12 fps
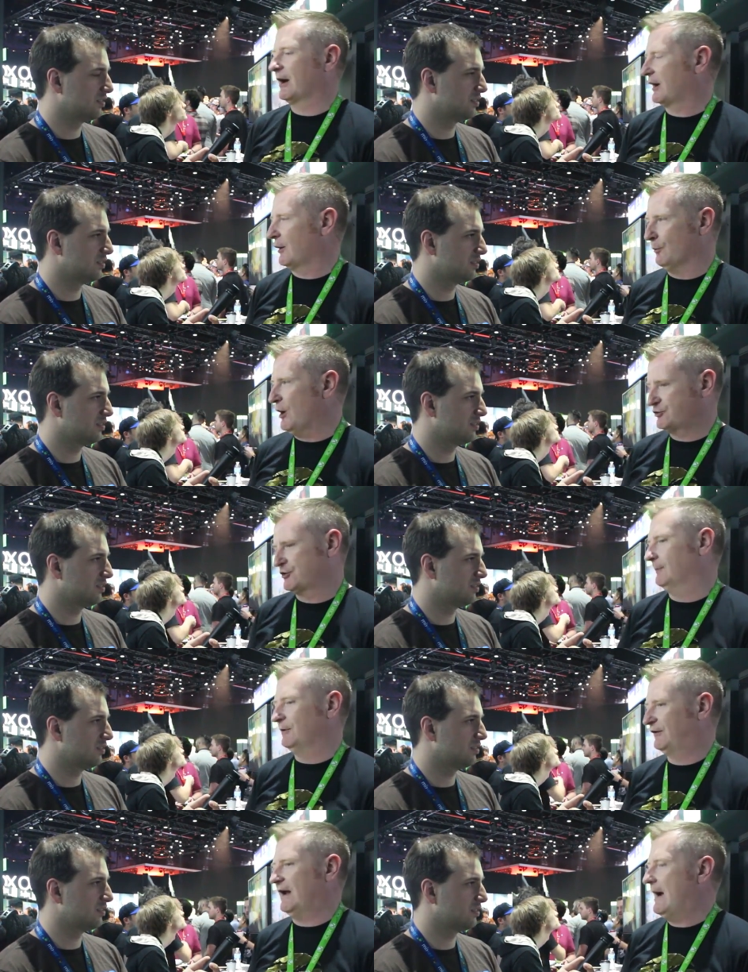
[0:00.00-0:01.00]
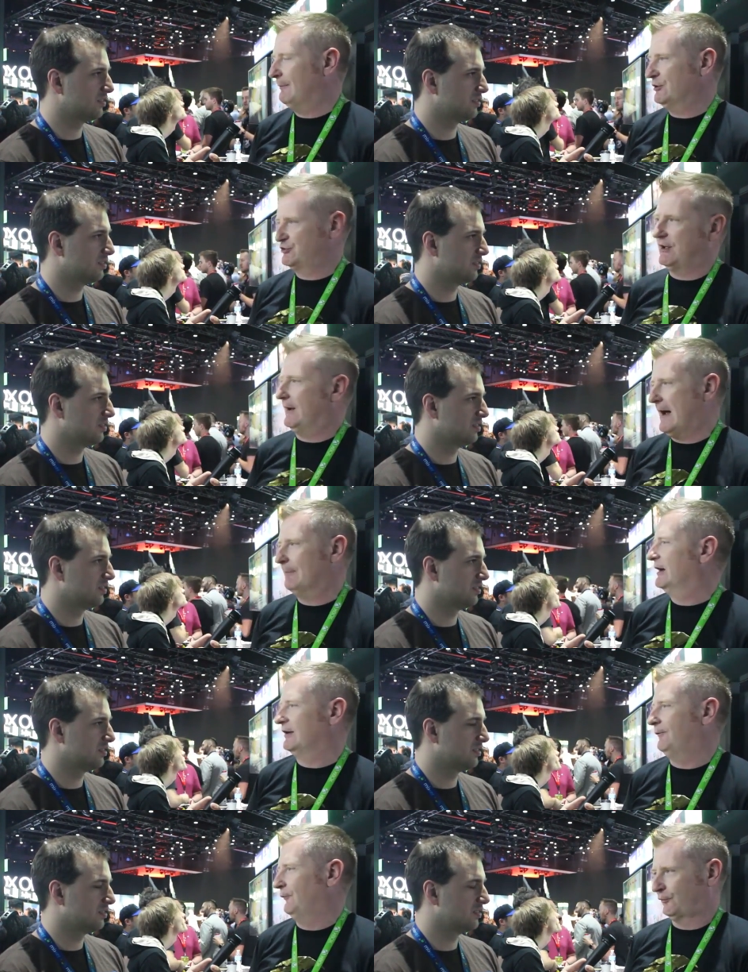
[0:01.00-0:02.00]
Speaker 1: going to go and watch them and see how much how
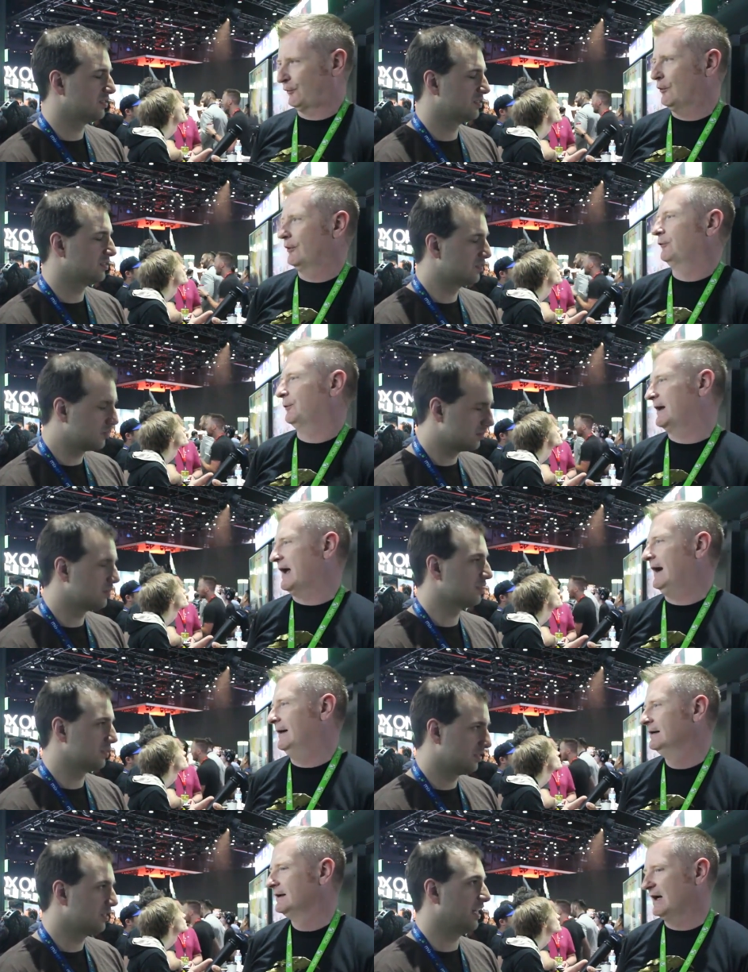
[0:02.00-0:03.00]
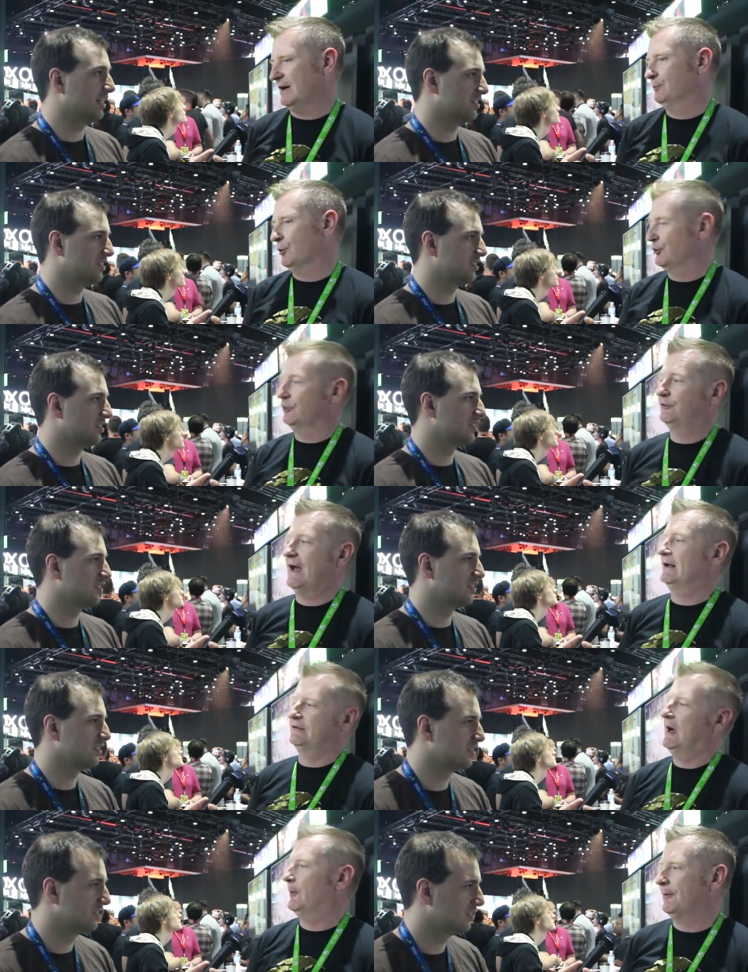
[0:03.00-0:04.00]
many different stories we get, and we'll use
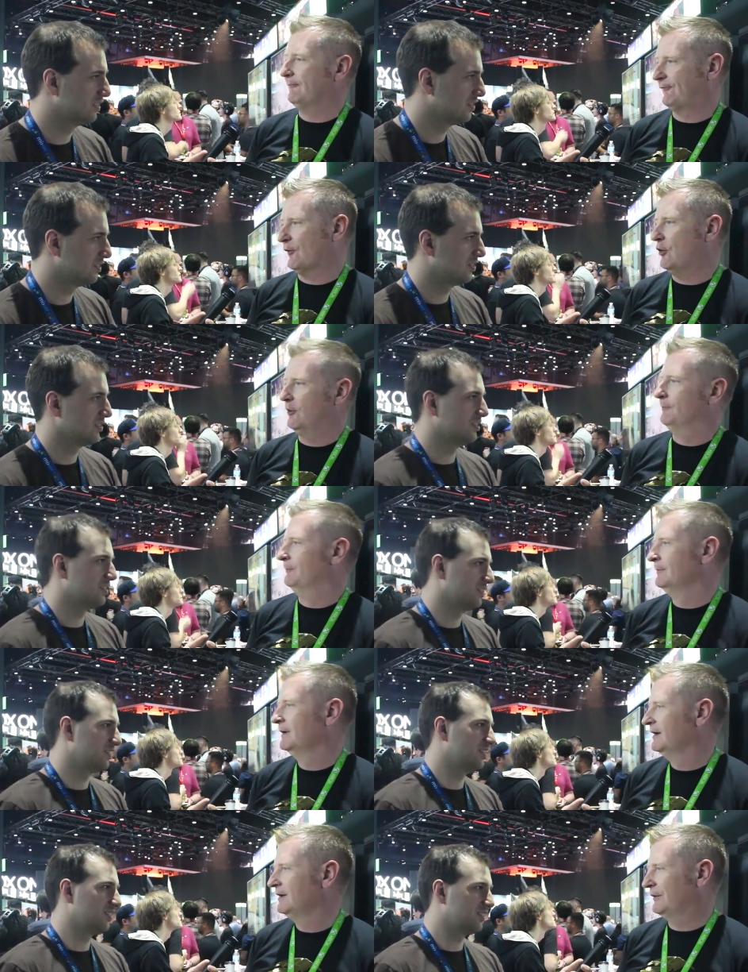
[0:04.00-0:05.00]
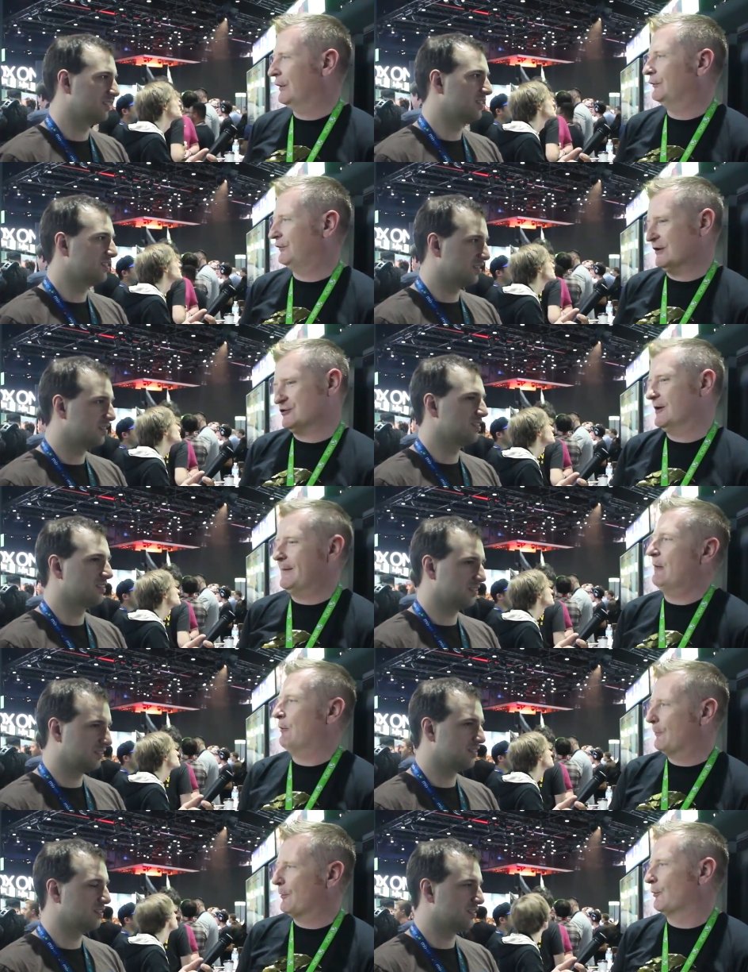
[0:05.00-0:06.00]
that to help inform the decision
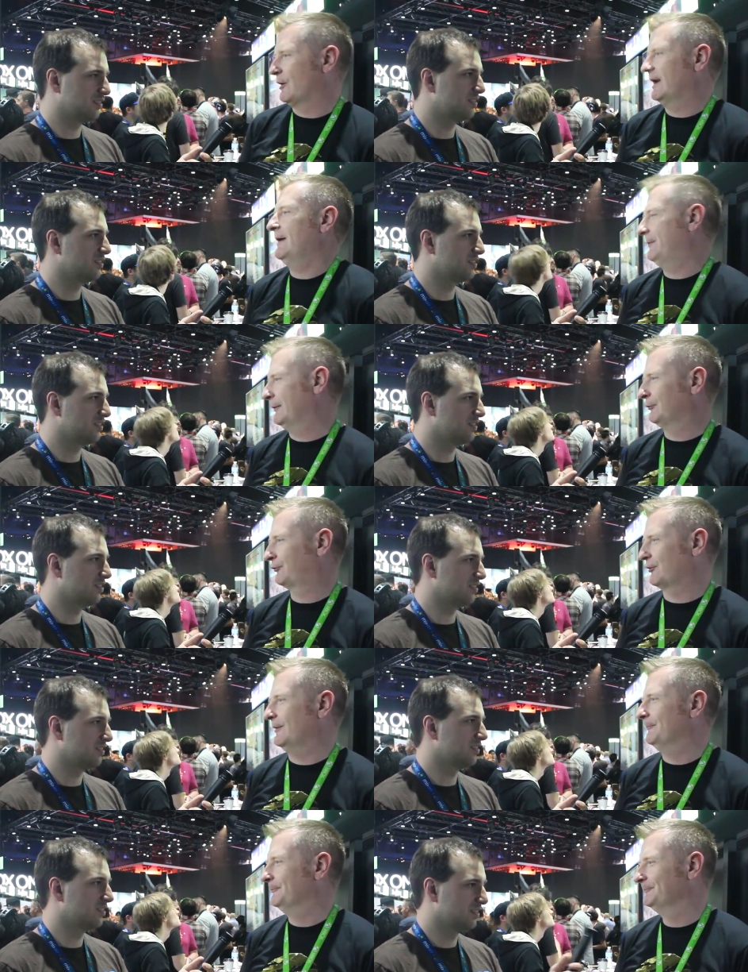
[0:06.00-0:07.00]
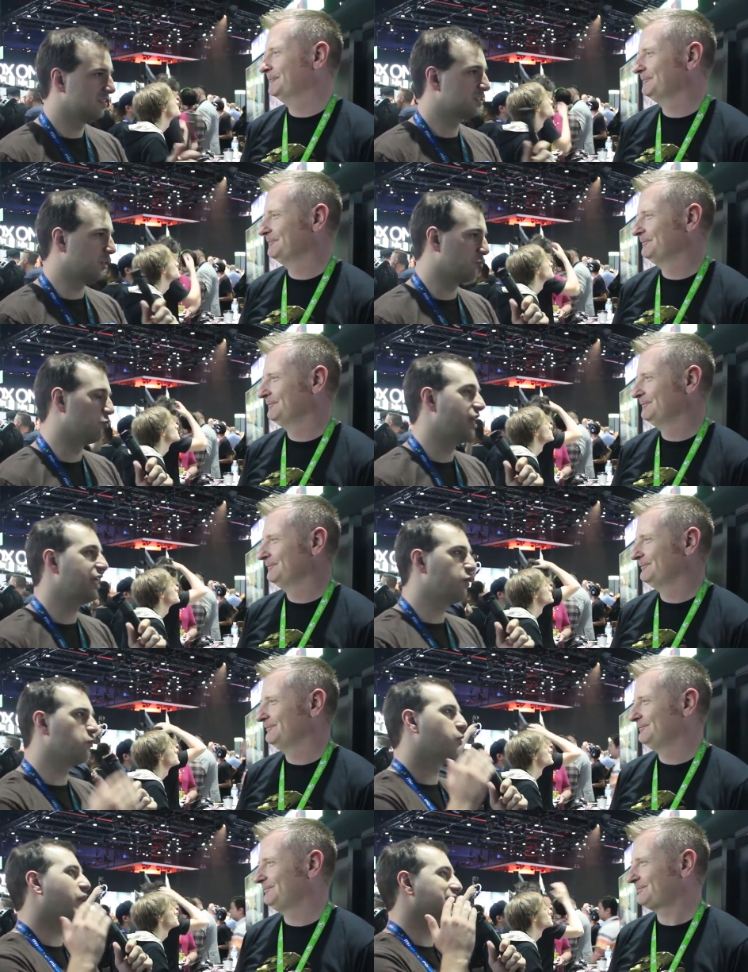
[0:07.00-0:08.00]
about when we
Speaker 2: want to let people stream. So ready
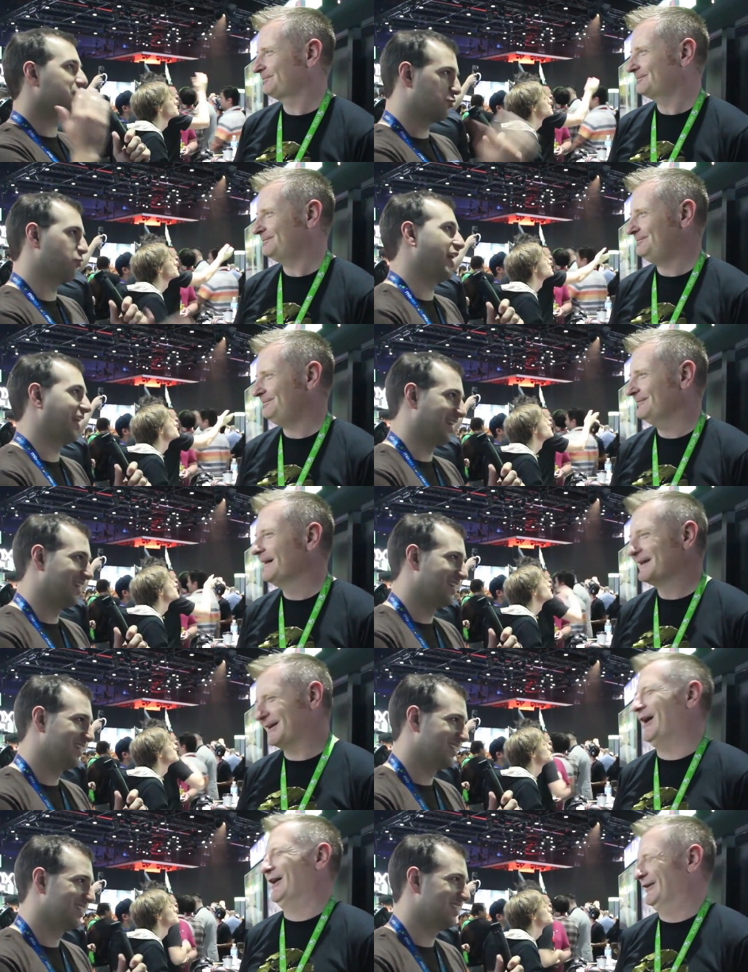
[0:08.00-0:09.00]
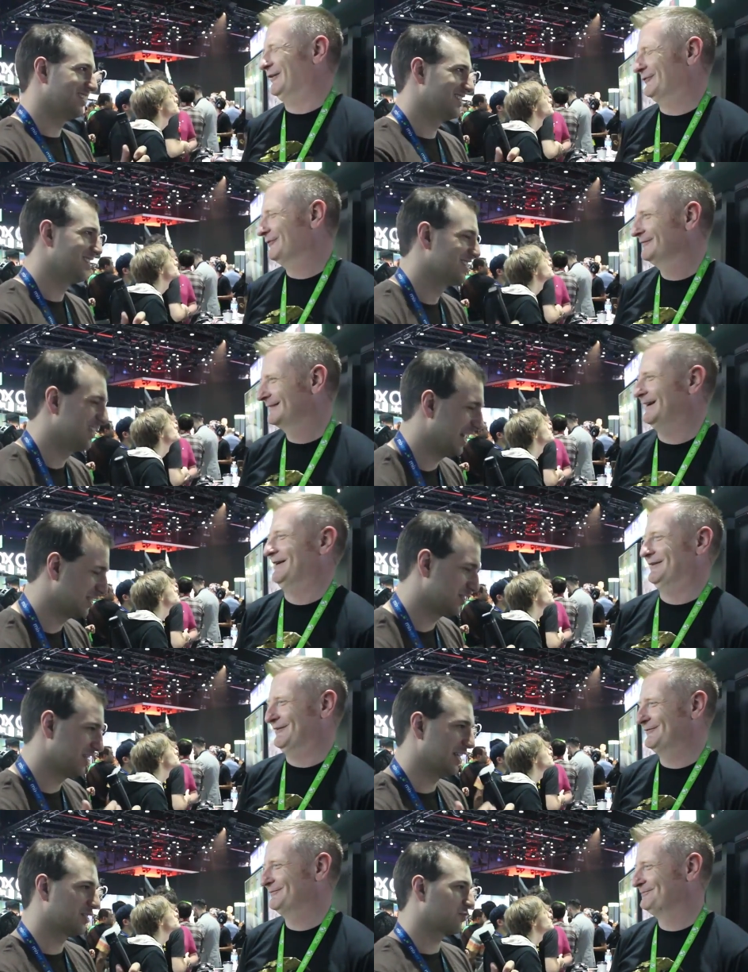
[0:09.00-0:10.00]
when it's ready. Kind of. That's
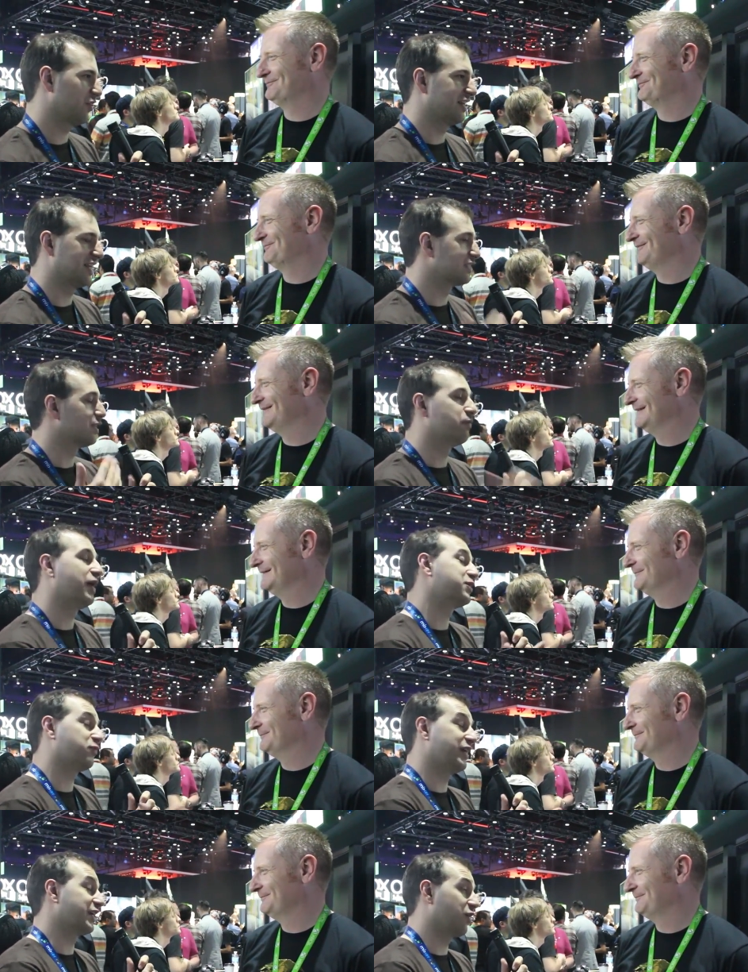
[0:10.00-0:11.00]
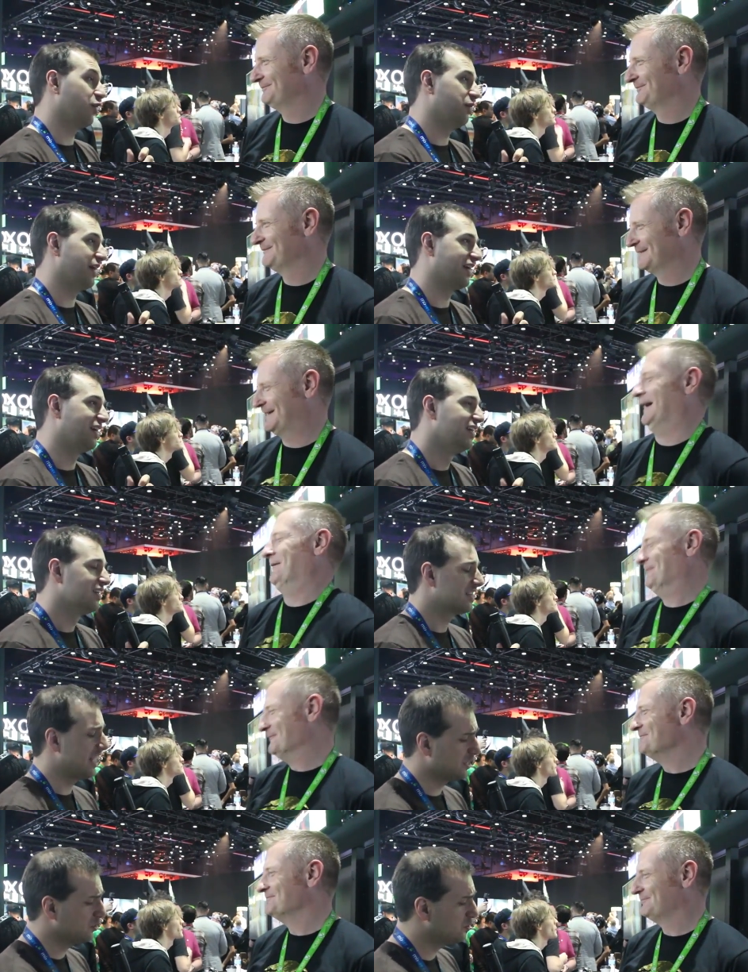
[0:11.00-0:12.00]
that's great. That's the best way to go about it. Thank